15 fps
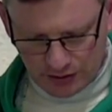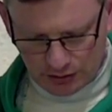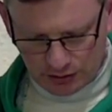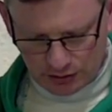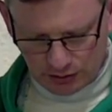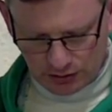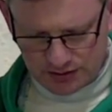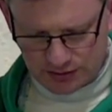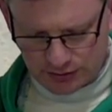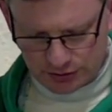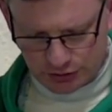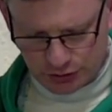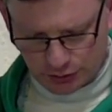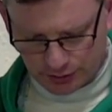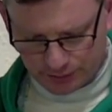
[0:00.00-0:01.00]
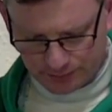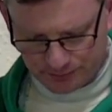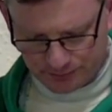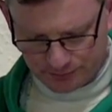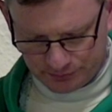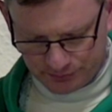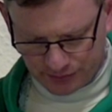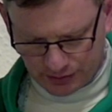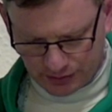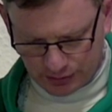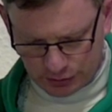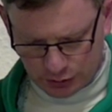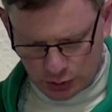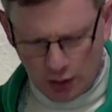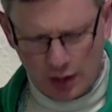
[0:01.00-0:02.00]
God said to Jonah,
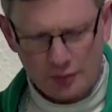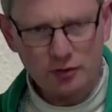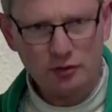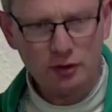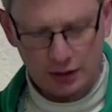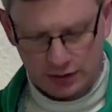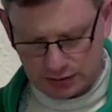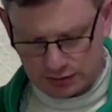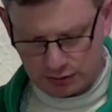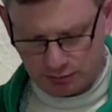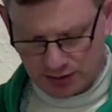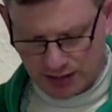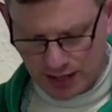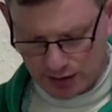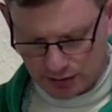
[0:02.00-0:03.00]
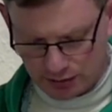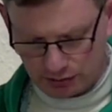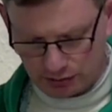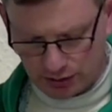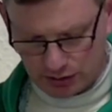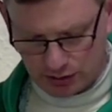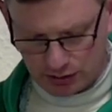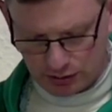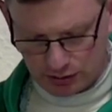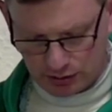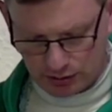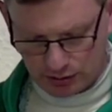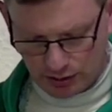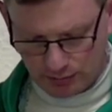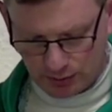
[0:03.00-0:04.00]
"Do you have a right to be angry
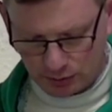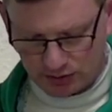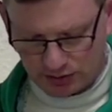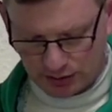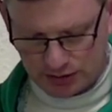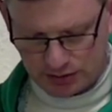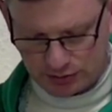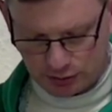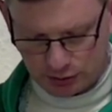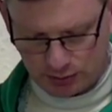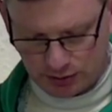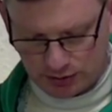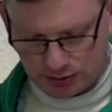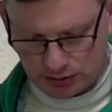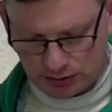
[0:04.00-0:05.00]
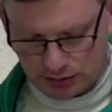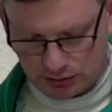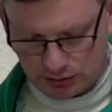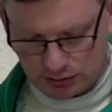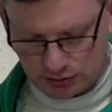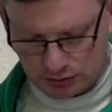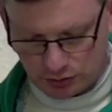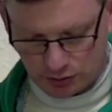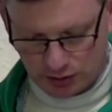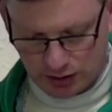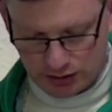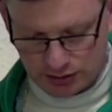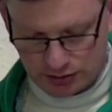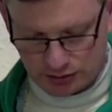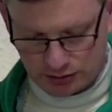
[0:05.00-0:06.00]
about the castor oil plant?" Jonah
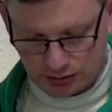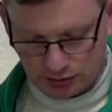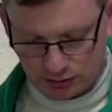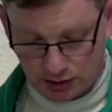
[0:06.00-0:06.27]
answered, "I